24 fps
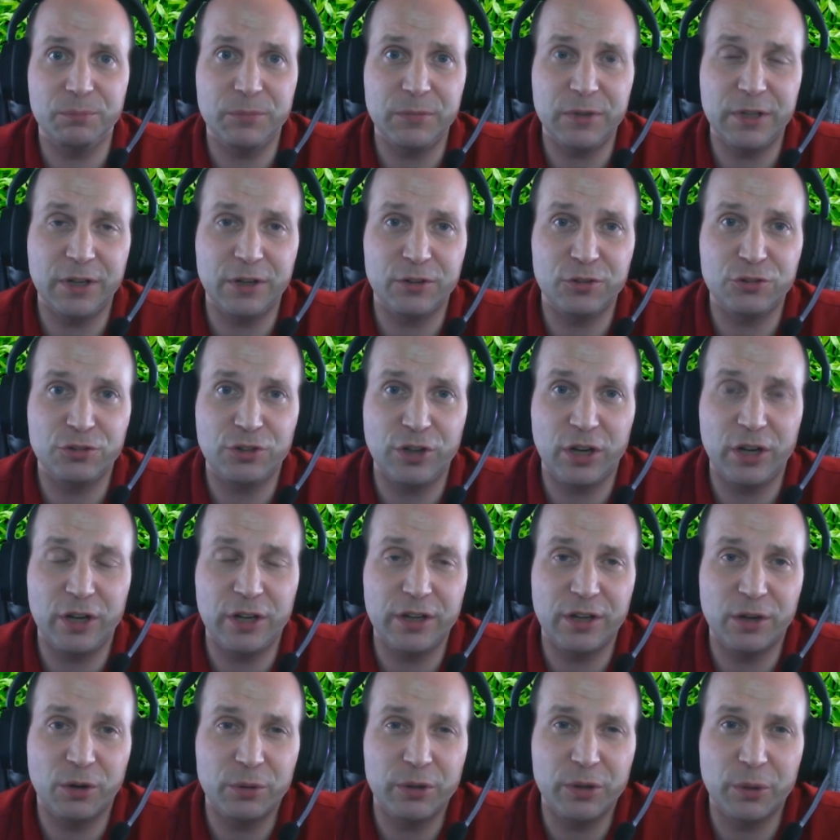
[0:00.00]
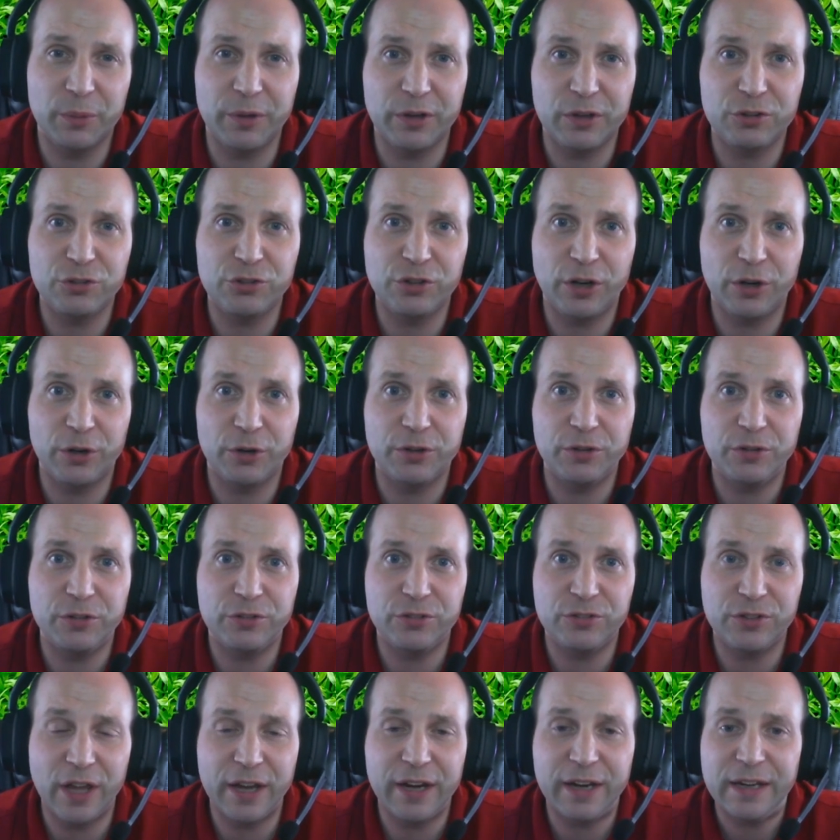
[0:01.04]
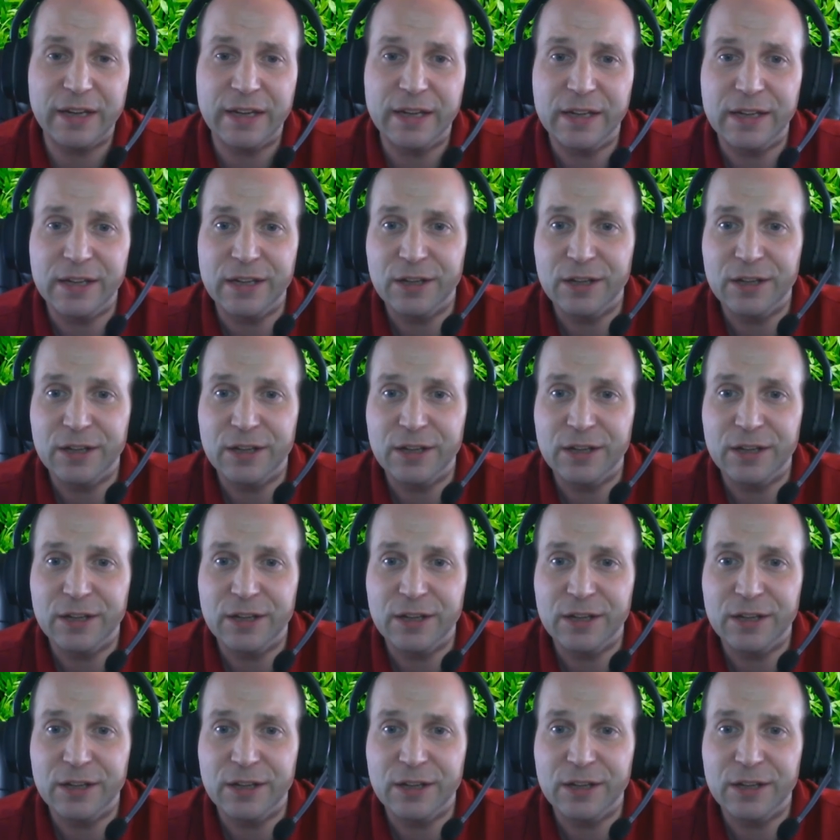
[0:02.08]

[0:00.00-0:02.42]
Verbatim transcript: in a share you know you know in a shared setting.